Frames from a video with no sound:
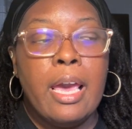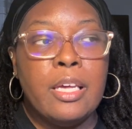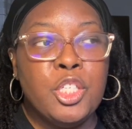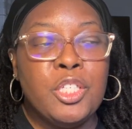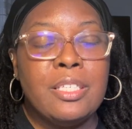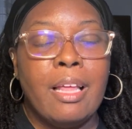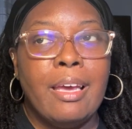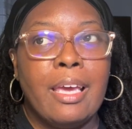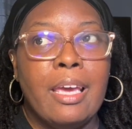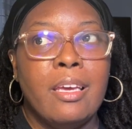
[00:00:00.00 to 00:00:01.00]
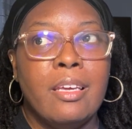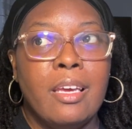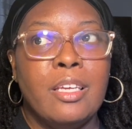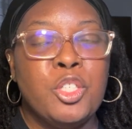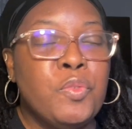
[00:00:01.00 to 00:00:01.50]
it is just like it
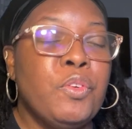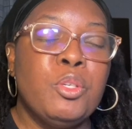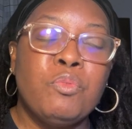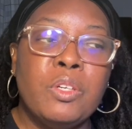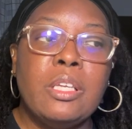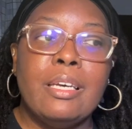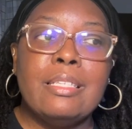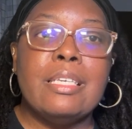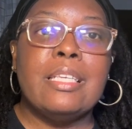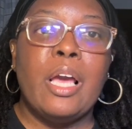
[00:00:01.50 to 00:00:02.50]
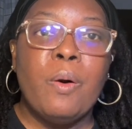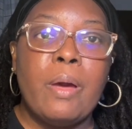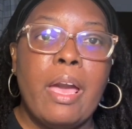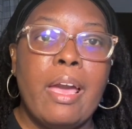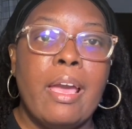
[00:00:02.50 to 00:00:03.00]
it just feels really good to say,
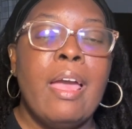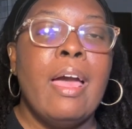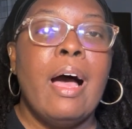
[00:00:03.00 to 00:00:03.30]
okay,